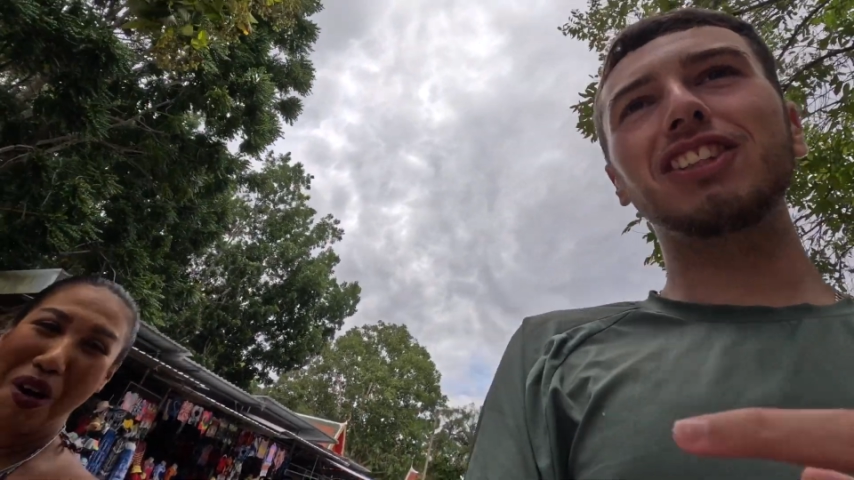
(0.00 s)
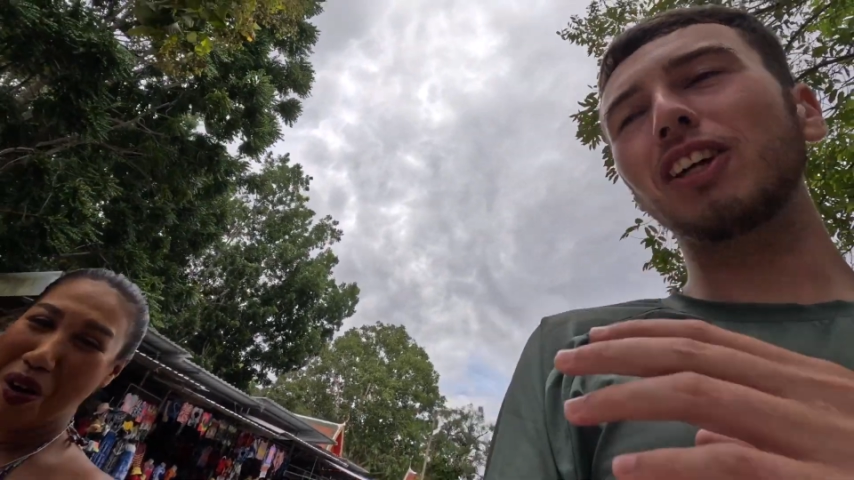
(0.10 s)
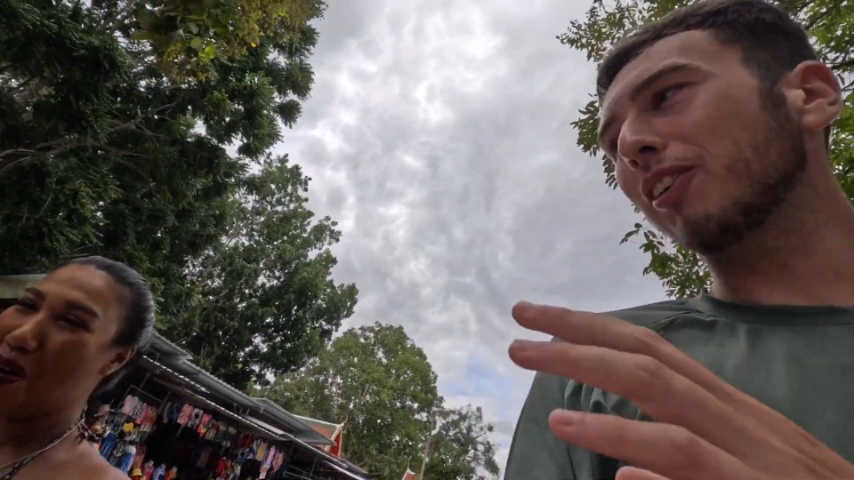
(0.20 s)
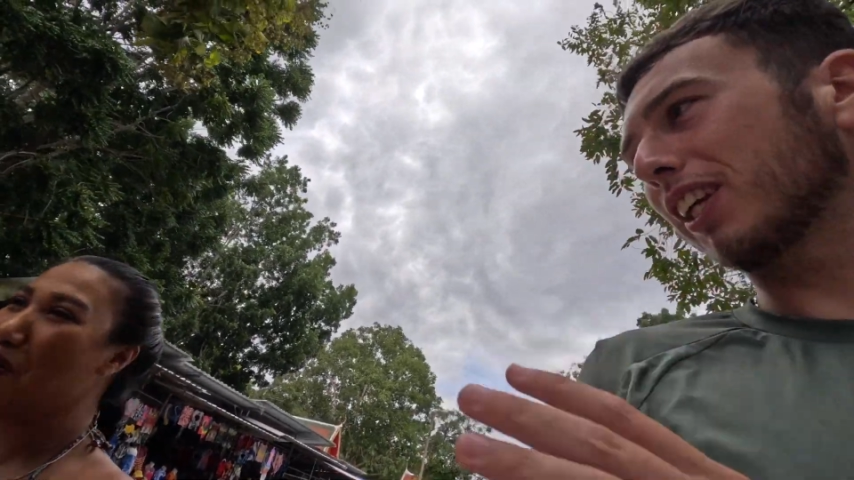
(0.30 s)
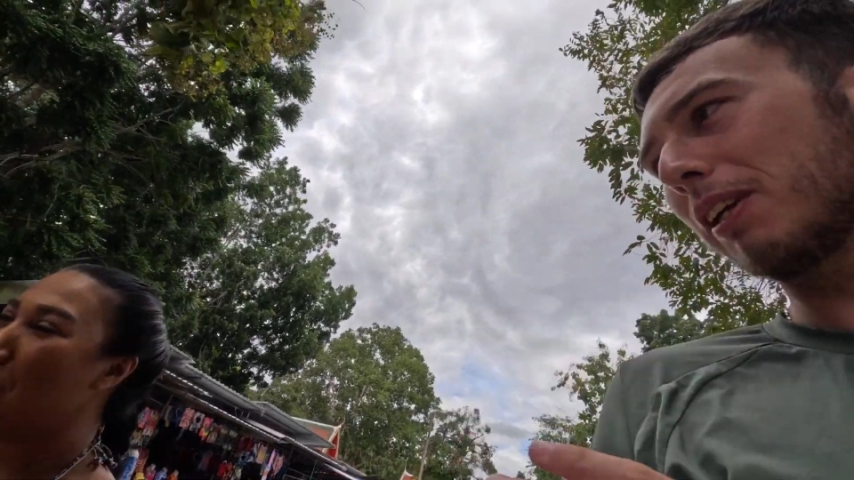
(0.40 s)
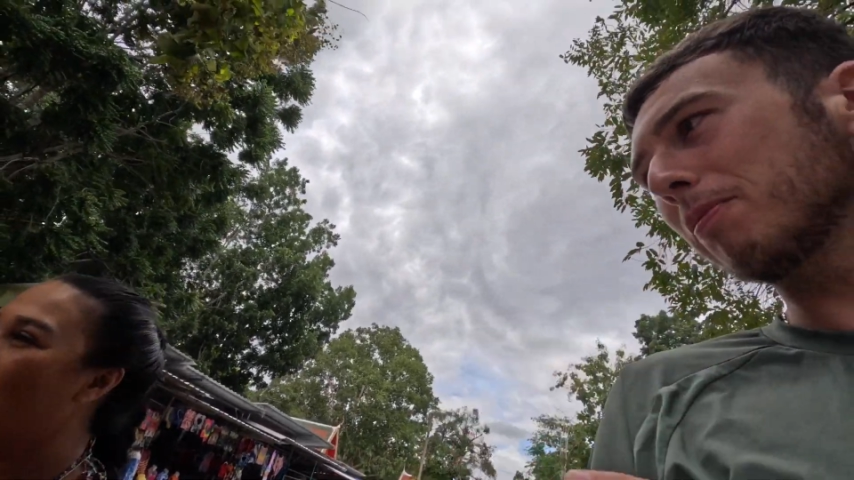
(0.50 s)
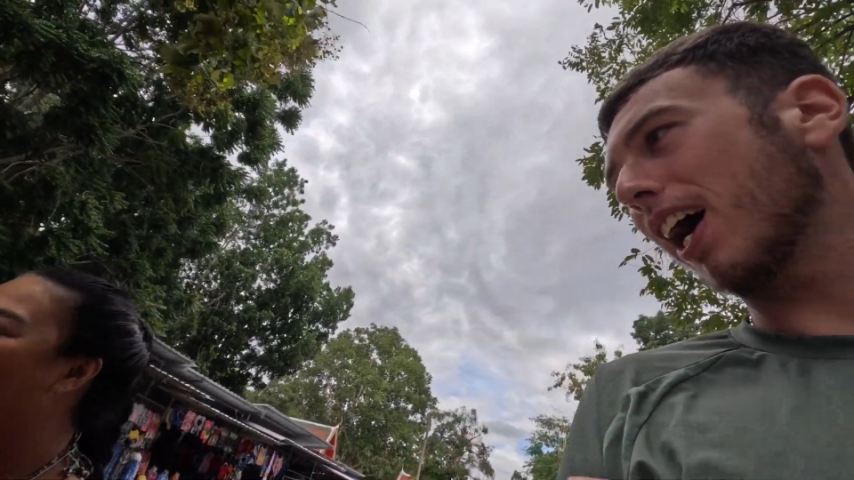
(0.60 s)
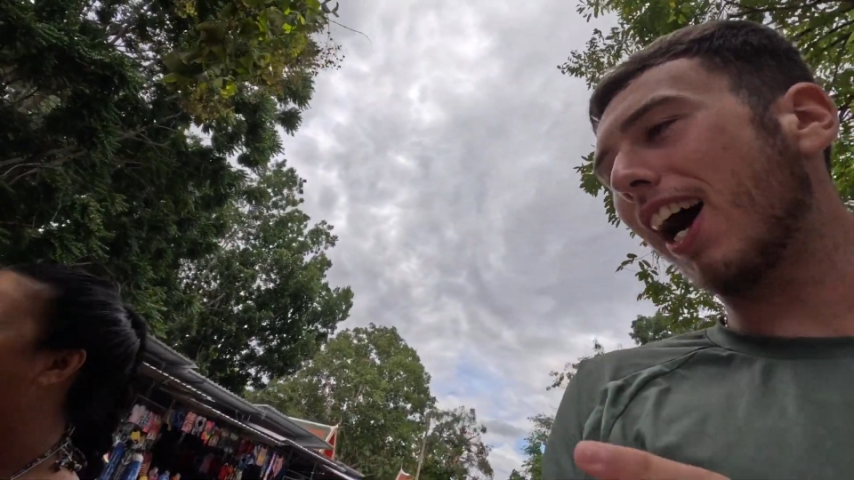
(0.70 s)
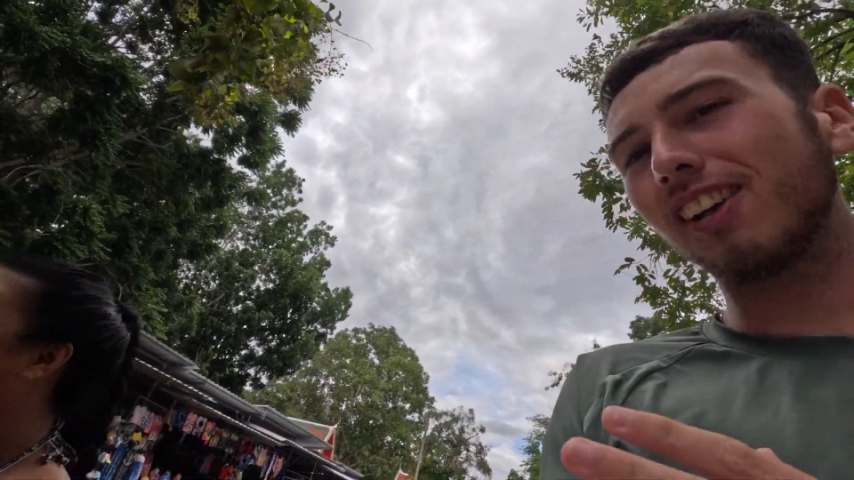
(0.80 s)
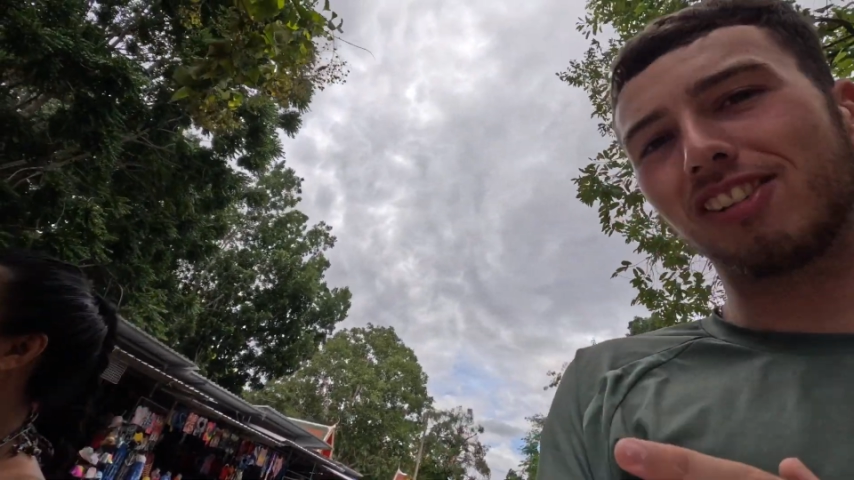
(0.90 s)
so you don't keep
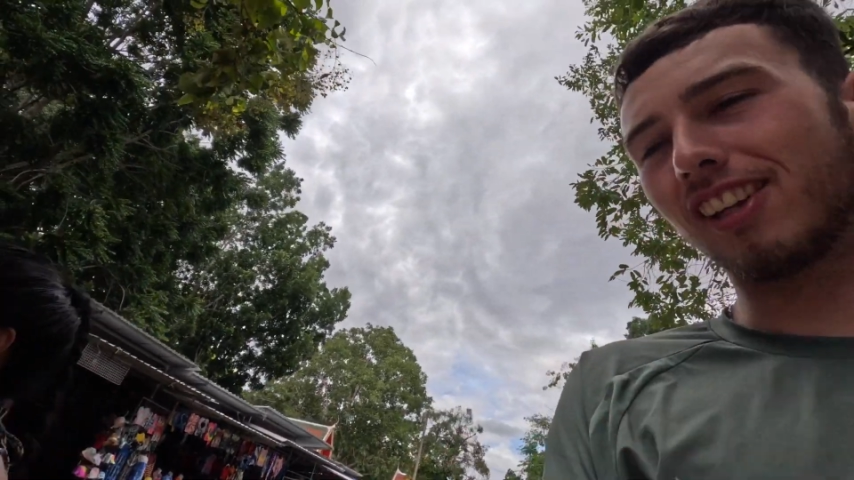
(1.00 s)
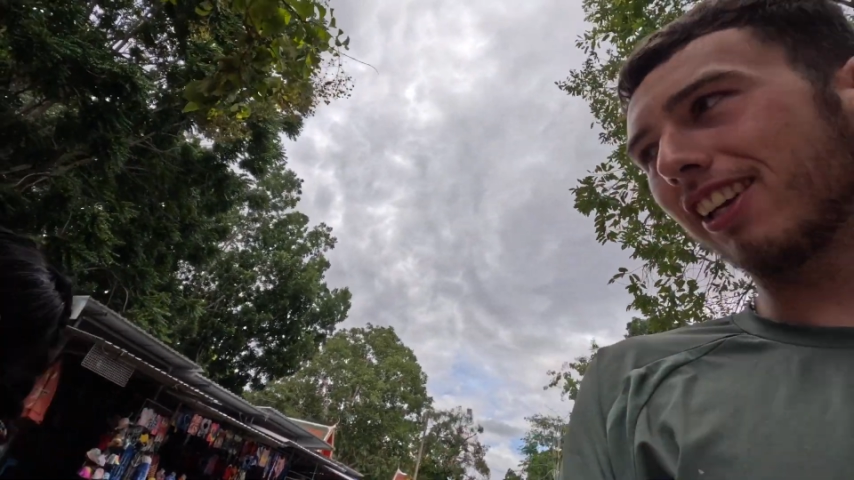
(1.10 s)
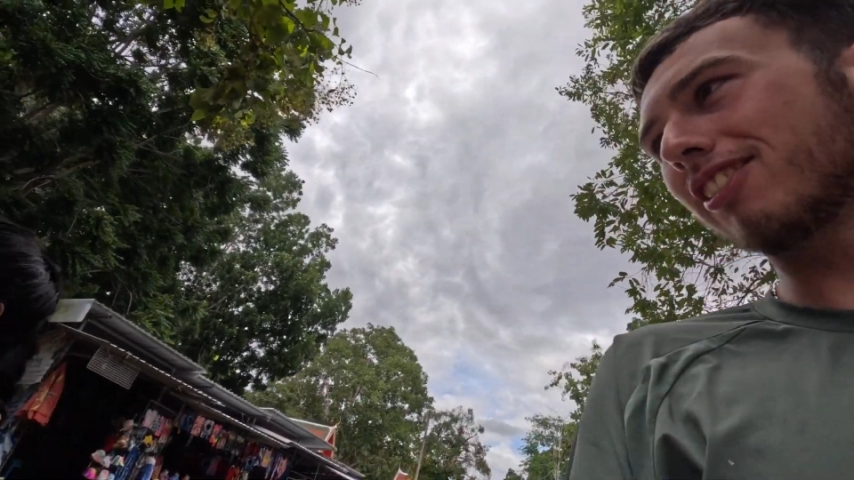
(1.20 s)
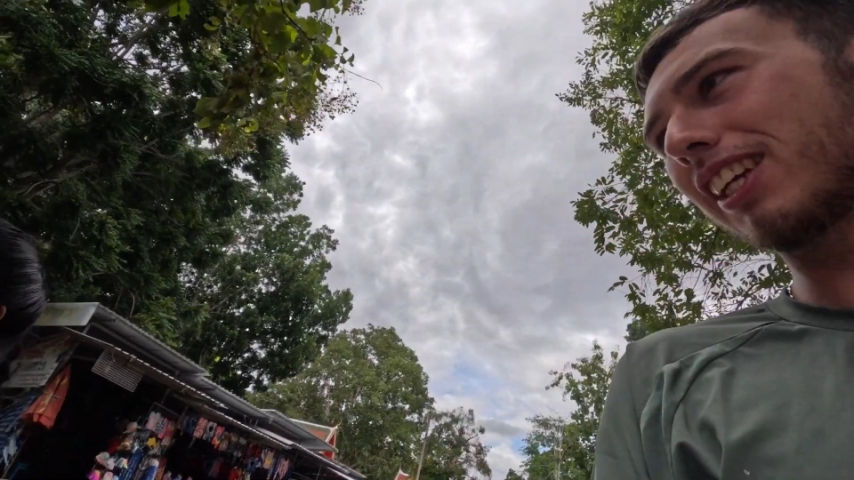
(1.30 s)
the ashes,